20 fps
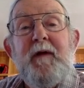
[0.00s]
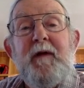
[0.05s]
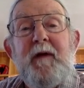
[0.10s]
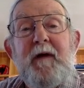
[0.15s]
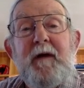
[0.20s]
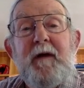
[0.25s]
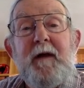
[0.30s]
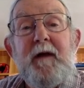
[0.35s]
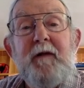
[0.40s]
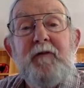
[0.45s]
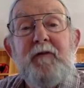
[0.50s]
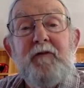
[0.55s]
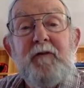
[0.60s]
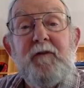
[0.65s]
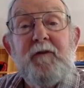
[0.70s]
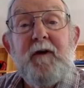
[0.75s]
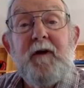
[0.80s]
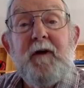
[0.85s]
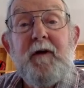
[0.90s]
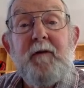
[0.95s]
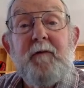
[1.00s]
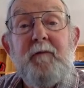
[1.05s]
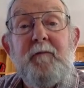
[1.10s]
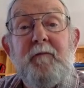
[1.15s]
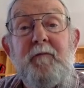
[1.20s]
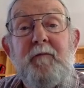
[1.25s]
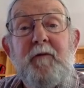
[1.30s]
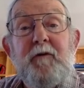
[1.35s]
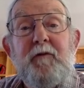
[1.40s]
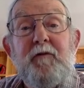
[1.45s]
and actually got a
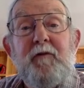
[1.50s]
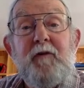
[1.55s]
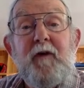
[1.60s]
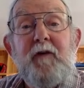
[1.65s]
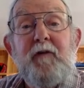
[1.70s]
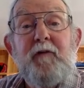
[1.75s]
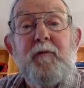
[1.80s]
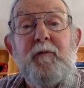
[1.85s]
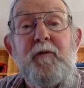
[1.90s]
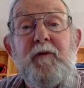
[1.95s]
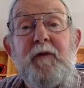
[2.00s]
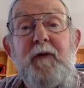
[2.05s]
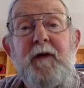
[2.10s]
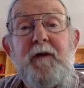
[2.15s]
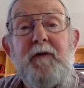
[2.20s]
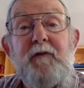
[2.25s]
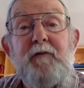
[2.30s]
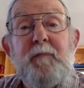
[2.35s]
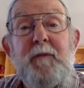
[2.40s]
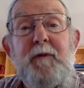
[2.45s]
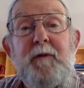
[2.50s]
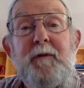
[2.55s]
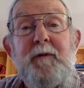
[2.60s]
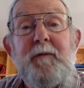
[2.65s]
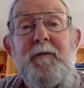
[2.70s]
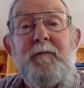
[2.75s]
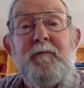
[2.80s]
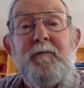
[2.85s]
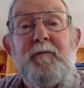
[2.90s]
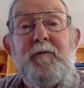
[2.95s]
very sizable cash
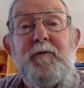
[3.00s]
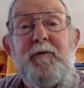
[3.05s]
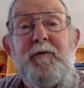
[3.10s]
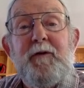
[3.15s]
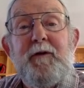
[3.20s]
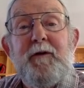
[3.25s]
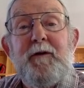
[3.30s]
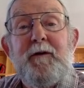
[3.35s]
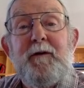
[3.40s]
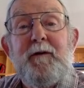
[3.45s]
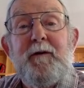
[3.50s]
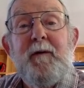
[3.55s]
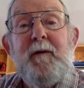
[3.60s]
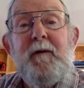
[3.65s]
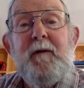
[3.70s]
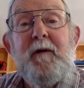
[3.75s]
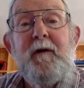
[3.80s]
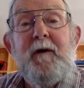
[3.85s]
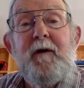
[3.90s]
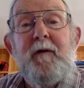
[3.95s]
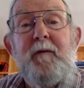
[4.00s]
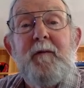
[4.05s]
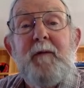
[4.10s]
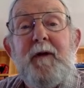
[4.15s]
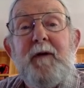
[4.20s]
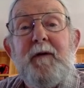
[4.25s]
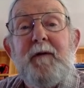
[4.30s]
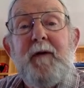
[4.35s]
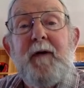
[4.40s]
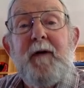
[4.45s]
payment for the day,
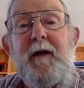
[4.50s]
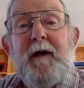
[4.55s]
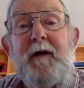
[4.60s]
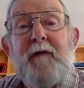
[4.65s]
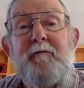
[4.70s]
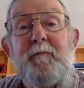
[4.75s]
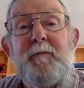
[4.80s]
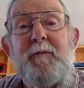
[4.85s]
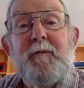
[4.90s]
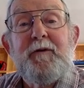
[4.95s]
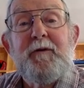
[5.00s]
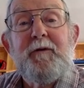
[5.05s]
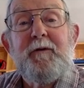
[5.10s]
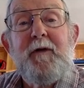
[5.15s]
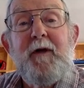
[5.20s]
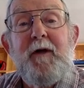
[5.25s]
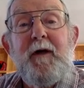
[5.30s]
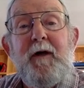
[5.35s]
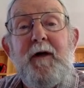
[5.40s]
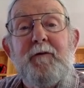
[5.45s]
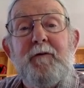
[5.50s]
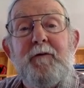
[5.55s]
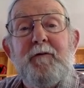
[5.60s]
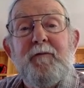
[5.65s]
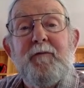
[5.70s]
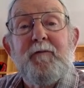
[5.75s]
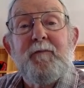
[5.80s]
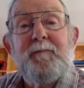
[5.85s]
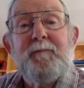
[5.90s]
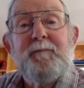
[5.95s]
about $500,000.